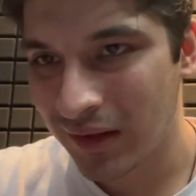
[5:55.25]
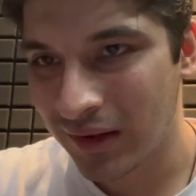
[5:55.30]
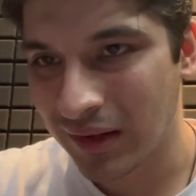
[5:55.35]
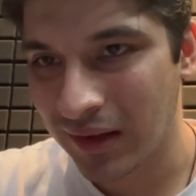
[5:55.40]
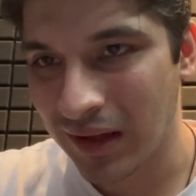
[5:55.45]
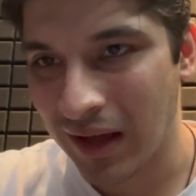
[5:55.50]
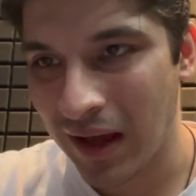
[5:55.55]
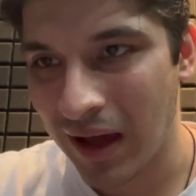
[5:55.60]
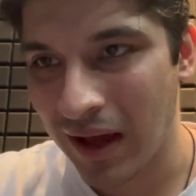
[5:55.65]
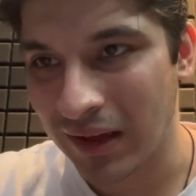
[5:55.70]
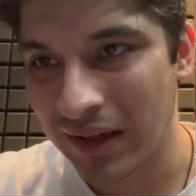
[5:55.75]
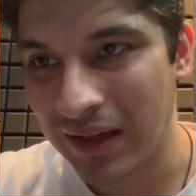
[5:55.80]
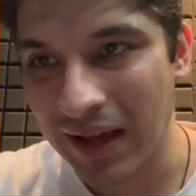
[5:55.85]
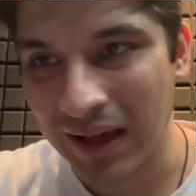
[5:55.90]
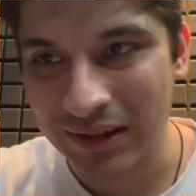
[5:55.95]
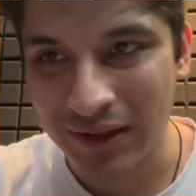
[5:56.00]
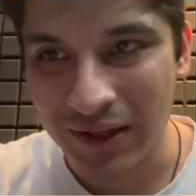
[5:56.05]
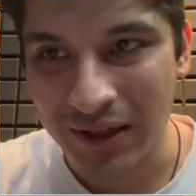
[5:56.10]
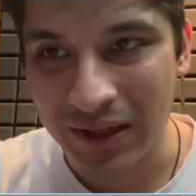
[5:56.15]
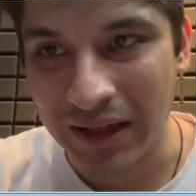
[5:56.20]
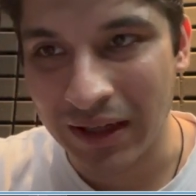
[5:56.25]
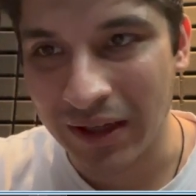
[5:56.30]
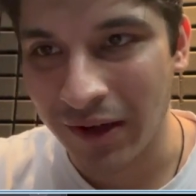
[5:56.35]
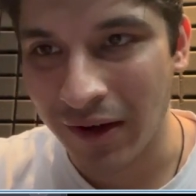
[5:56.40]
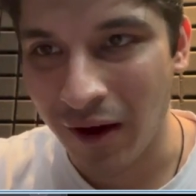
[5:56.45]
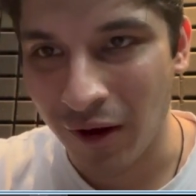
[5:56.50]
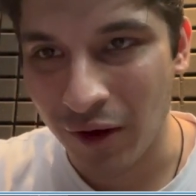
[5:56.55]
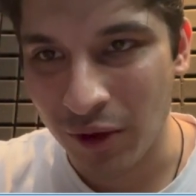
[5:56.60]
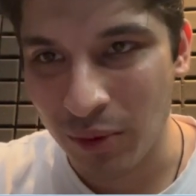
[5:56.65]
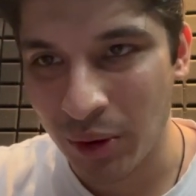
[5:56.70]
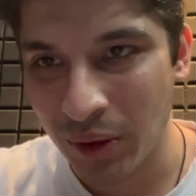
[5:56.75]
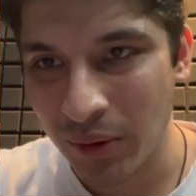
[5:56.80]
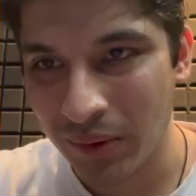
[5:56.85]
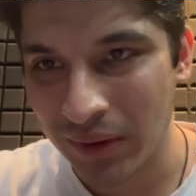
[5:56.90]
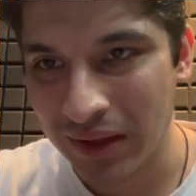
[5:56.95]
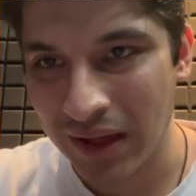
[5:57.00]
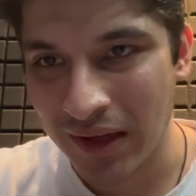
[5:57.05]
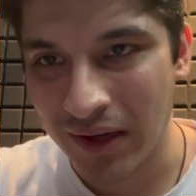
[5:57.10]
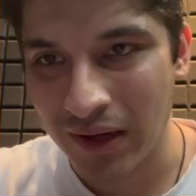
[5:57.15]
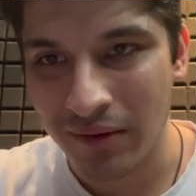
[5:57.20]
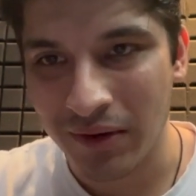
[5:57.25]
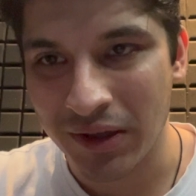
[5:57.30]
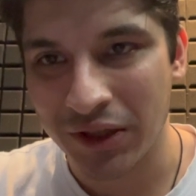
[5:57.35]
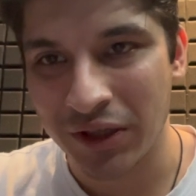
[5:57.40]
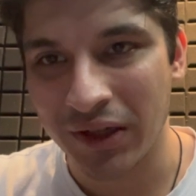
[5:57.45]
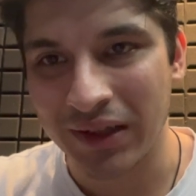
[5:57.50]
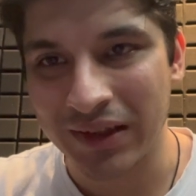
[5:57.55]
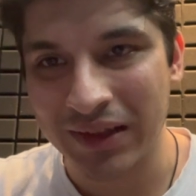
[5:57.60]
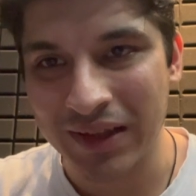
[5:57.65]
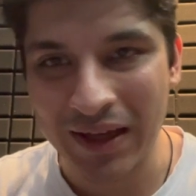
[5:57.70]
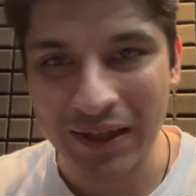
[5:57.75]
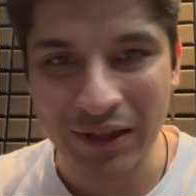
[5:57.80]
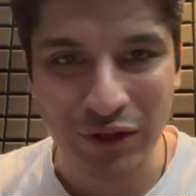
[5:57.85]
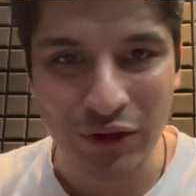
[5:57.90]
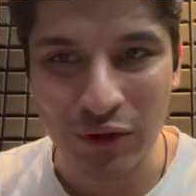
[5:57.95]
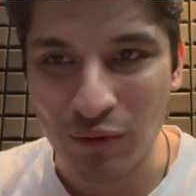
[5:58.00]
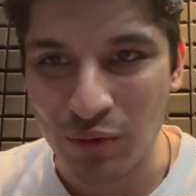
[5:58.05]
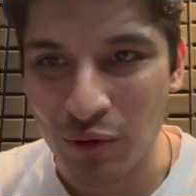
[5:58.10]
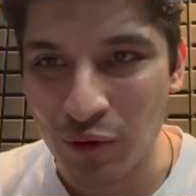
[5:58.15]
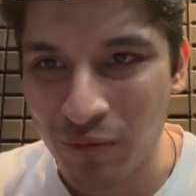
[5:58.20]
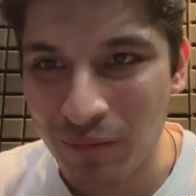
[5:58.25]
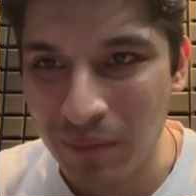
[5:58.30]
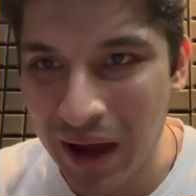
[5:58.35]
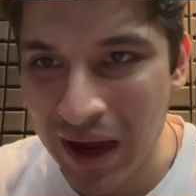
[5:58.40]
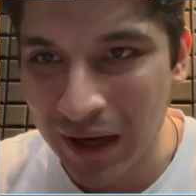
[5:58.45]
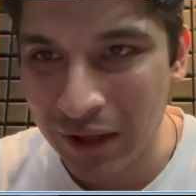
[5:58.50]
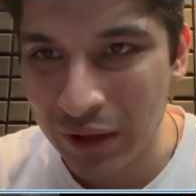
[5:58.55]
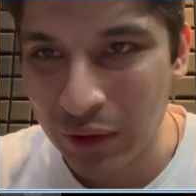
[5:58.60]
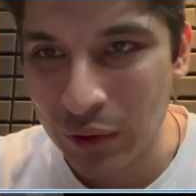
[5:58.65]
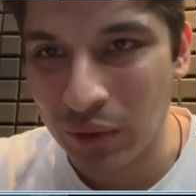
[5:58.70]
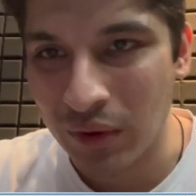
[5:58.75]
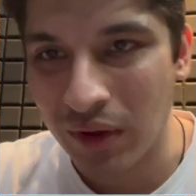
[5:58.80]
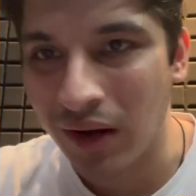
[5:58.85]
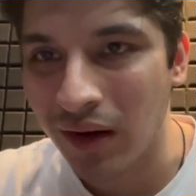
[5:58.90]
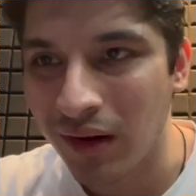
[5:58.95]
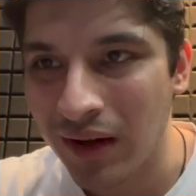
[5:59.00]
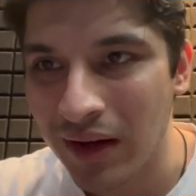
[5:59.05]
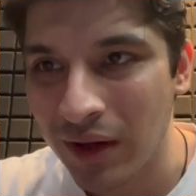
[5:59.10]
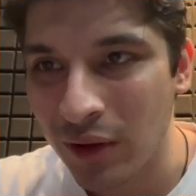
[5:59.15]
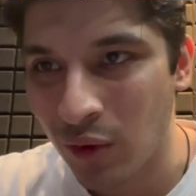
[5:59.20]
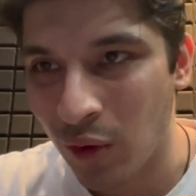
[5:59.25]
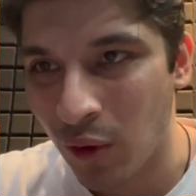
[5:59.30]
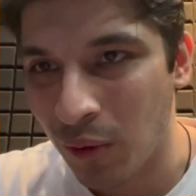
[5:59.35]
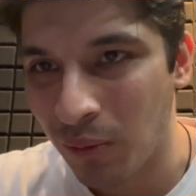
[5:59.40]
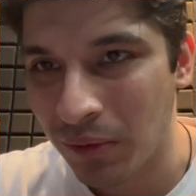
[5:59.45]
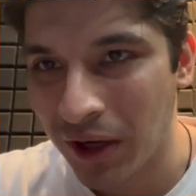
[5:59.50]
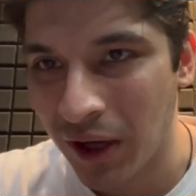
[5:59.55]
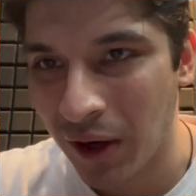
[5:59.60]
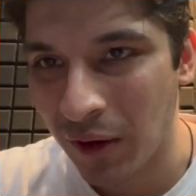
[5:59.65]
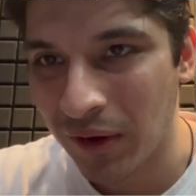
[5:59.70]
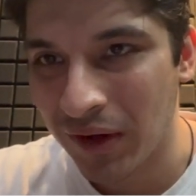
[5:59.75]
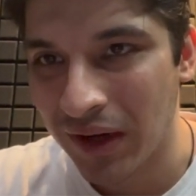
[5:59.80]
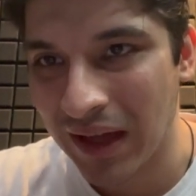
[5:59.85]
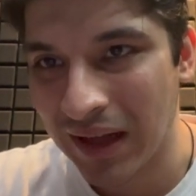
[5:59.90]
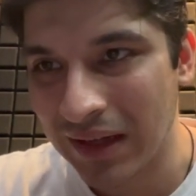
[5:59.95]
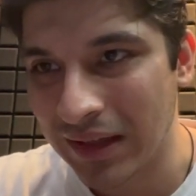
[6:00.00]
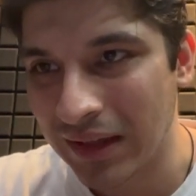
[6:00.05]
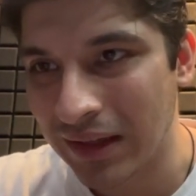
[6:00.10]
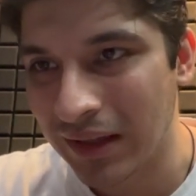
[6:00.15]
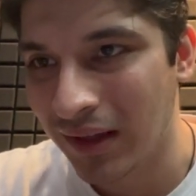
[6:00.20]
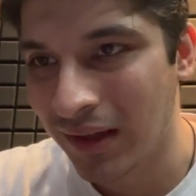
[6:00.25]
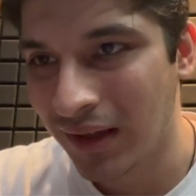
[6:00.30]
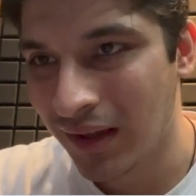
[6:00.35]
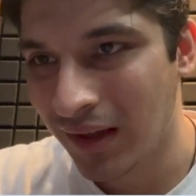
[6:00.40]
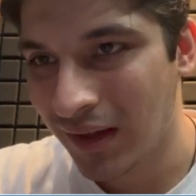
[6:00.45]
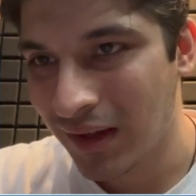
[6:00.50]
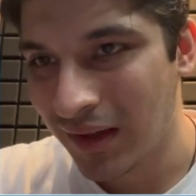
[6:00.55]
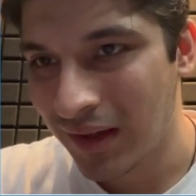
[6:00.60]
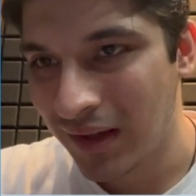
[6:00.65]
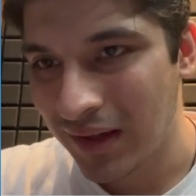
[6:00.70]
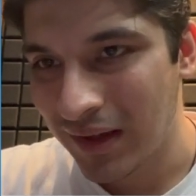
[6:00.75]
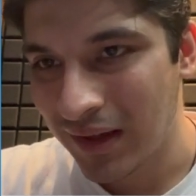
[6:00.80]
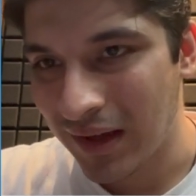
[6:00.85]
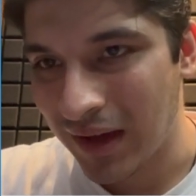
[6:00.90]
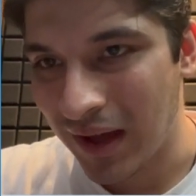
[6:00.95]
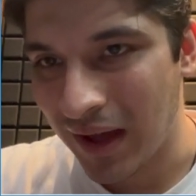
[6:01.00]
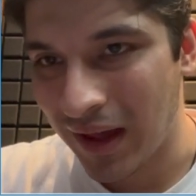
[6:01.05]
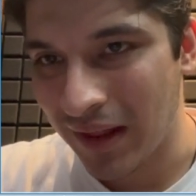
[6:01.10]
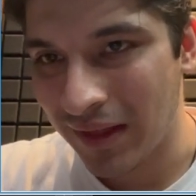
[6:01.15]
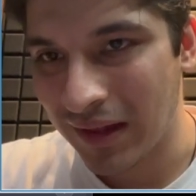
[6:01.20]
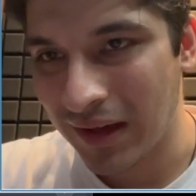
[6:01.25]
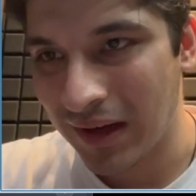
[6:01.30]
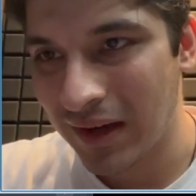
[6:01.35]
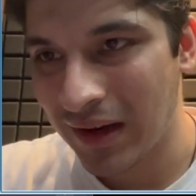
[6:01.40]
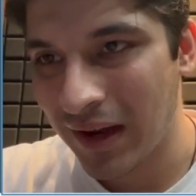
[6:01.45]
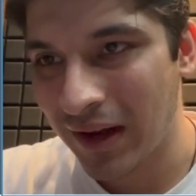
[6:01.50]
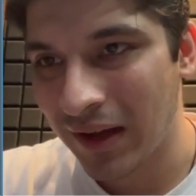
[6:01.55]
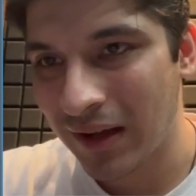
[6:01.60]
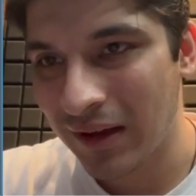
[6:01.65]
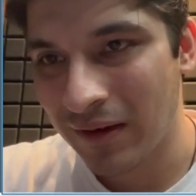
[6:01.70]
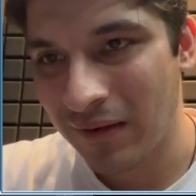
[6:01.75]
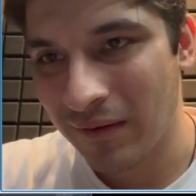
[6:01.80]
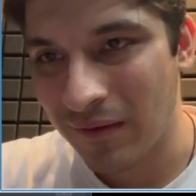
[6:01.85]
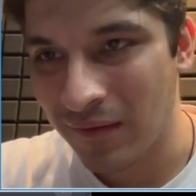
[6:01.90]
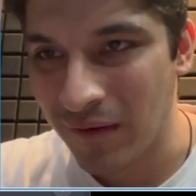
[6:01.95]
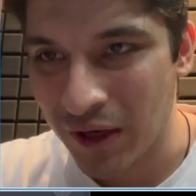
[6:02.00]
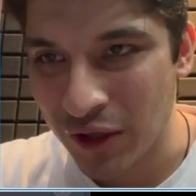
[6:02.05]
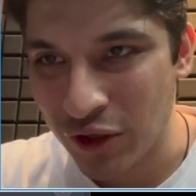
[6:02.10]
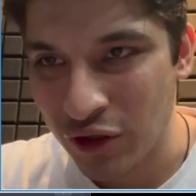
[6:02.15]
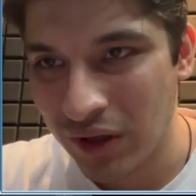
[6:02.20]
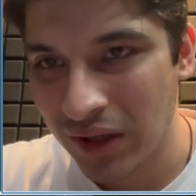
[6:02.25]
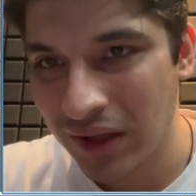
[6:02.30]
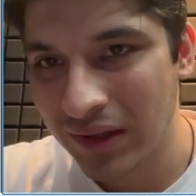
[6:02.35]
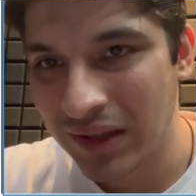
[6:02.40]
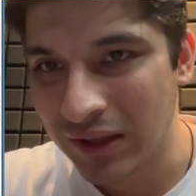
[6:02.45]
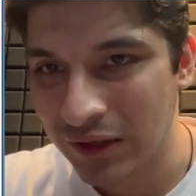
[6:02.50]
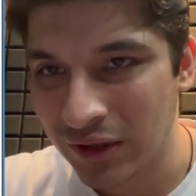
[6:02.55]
He has a heated argument with Naina where she decides to move back to her hometown, Delhi. And then, like, eventually there's